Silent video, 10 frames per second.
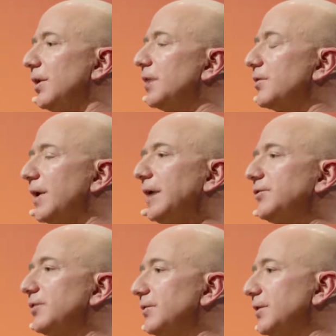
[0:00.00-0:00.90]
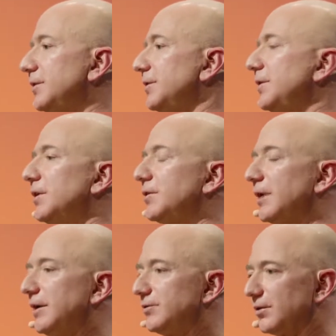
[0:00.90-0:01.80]
grandchildren and their
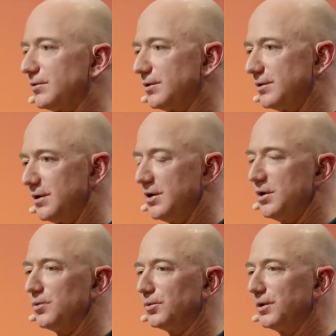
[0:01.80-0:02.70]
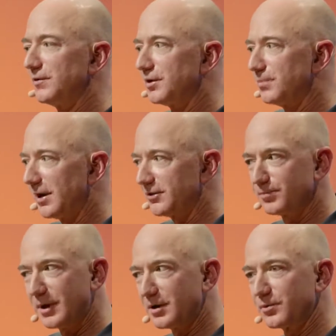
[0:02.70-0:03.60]
grandchildren will live in a
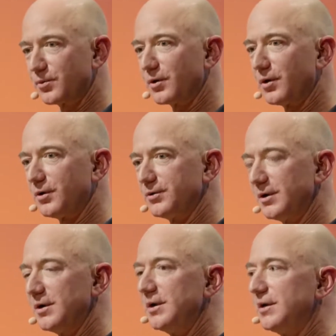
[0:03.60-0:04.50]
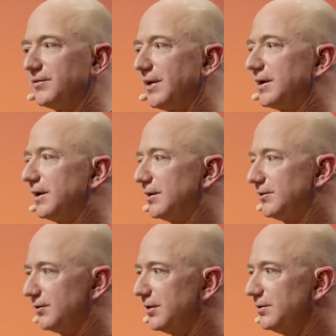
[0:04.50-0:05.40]
much better world if they can
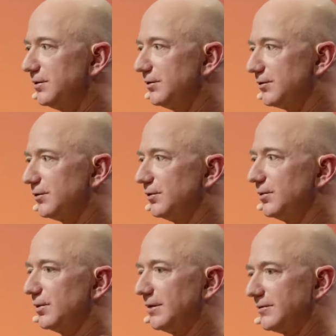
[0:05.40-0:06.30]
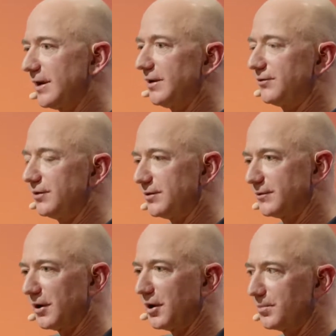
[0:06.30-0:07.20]
continue to advance and
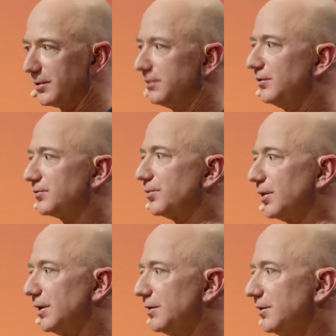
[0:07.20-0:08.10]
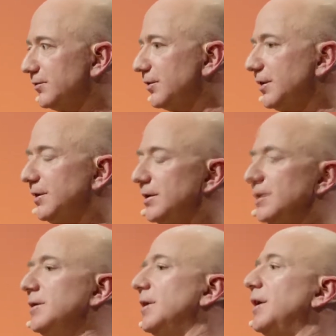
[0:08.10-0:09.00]
develop and use more energy
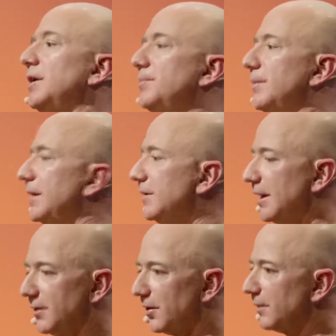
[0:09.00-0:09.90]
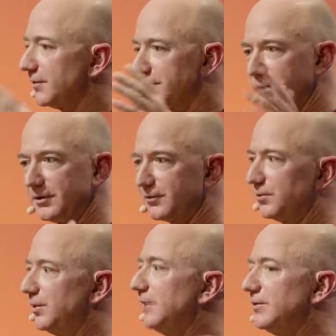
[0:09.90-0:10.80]
and all of the things
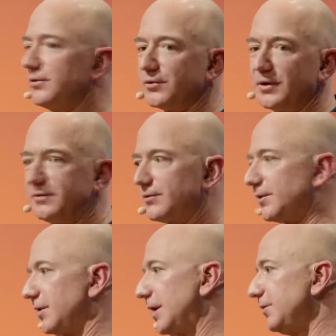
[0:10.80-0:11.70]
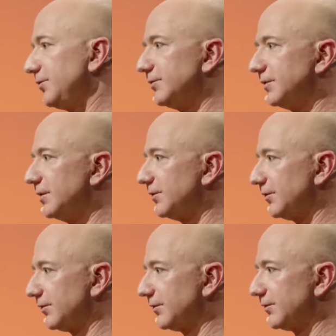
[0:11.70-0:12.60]
that we've enjoyed for hundreds of years
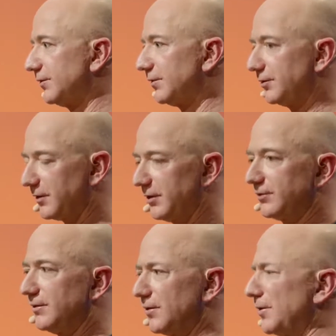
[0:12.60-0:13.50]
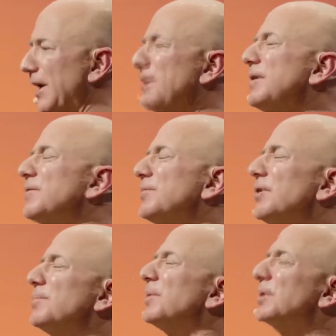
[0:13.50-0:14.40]
as a civilization of growth. I don't even
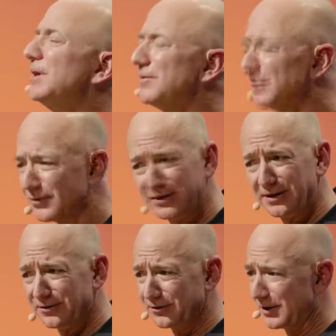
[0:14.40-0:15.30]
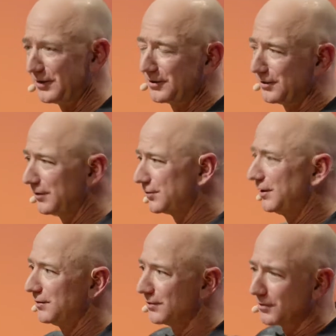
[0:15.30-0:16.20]
really believe in stasis. I think things are
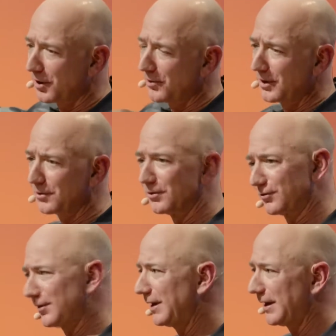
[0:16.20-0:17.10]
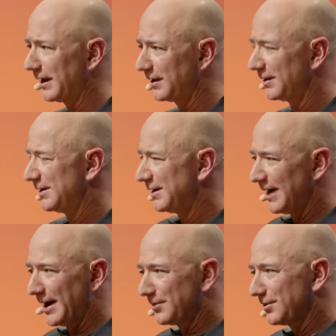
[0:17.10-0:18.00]
either growing or shrinking.
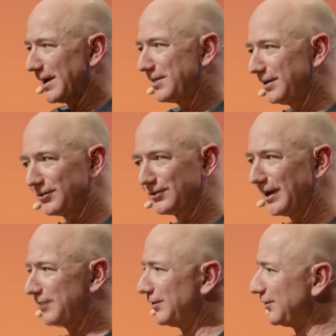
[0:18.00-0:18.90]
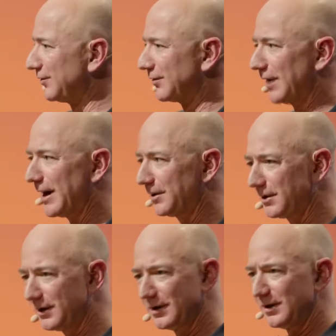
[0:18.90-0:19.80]
I think stasis is
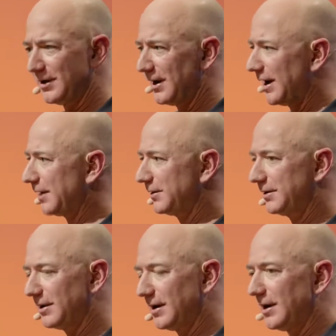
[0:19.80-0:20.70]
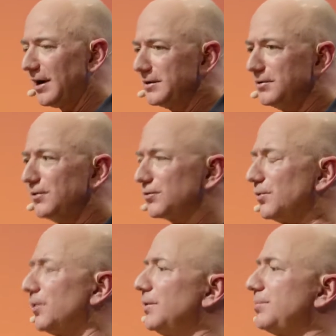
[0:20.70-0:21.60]
highly
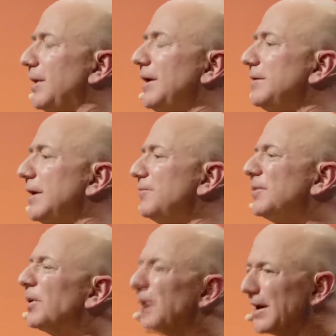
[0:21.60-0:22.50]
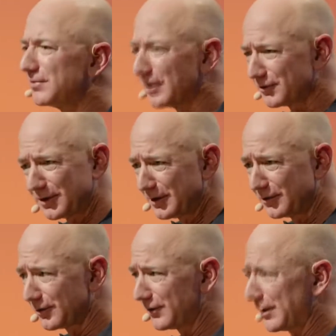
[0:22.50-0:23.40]
unusual and in real life doesn't
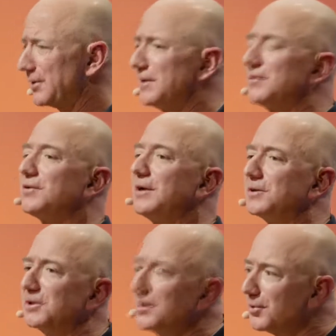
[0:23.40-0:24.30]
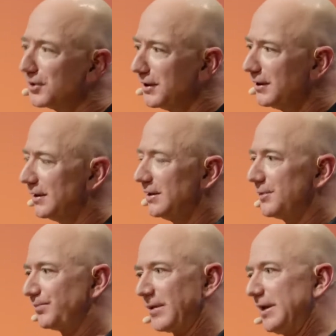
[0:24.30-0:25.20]
exist. I don't even think liberty
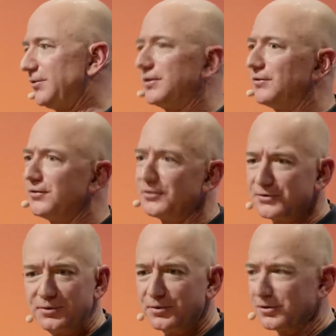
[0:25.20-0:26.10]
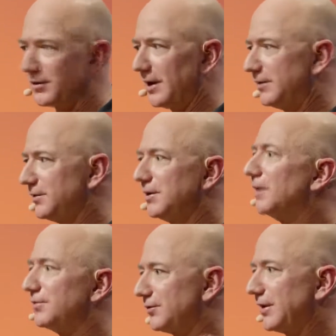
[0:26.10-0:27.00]
is consistent with the idea
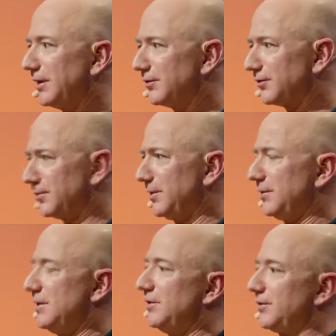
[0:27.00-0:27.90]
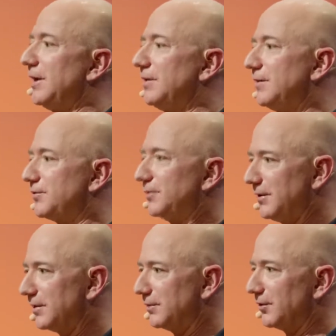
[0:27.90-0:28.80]
of stasis. I mean, if
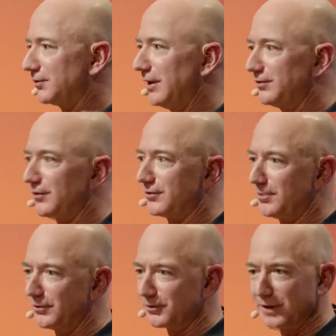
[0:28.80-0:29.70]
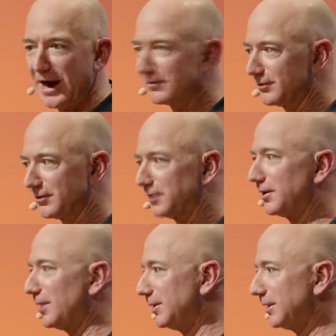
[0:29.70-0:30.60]
you get real stasis, somebody's going to have to tell
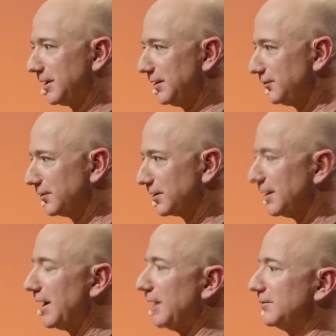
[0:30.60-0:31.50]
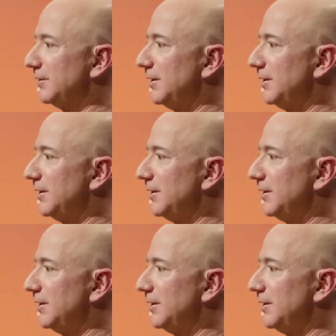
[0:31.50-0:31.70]
you how many kids you can have,